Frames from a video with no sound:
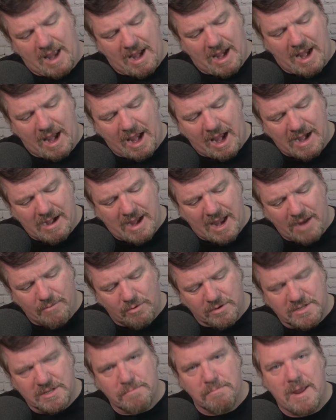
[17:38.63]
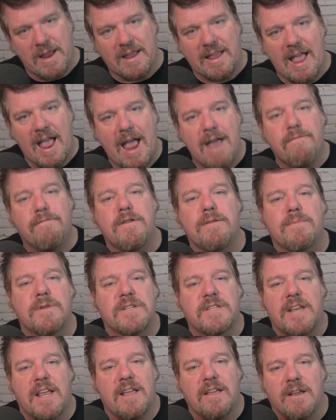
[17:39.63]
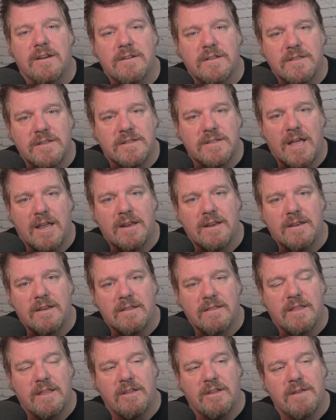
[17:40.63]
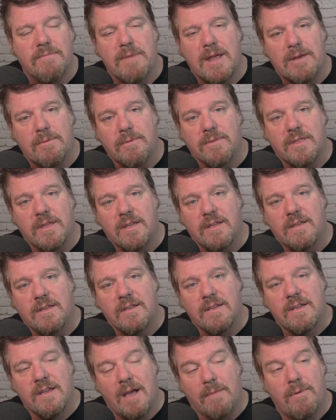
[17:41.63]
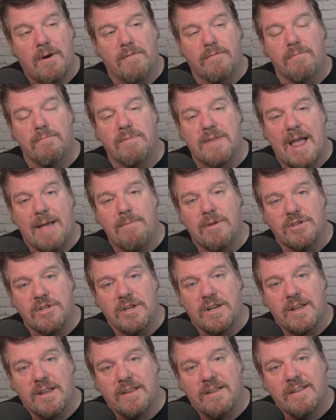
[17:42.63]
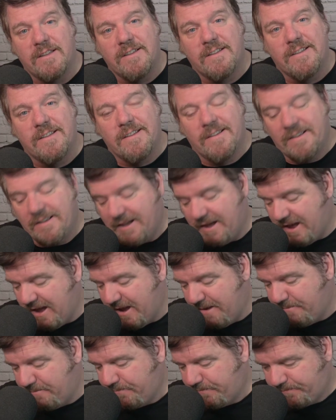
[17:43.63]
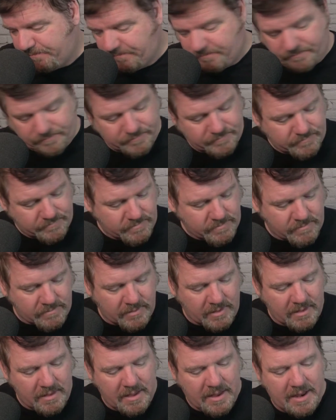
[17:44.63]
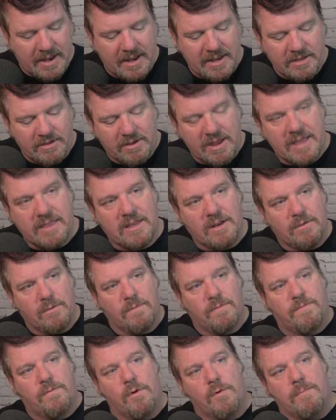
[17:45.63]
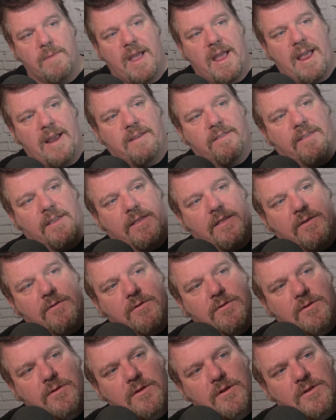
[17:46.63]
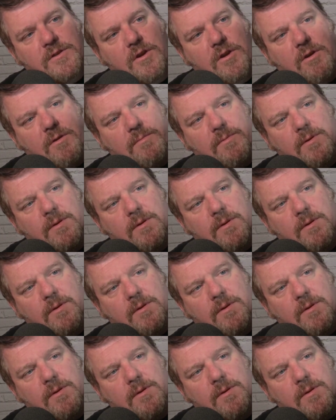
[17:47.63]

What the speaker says: I want to make every mistake under the sun that you can make with it, apart from damaging it. You get the little foam head thing that goes on the top,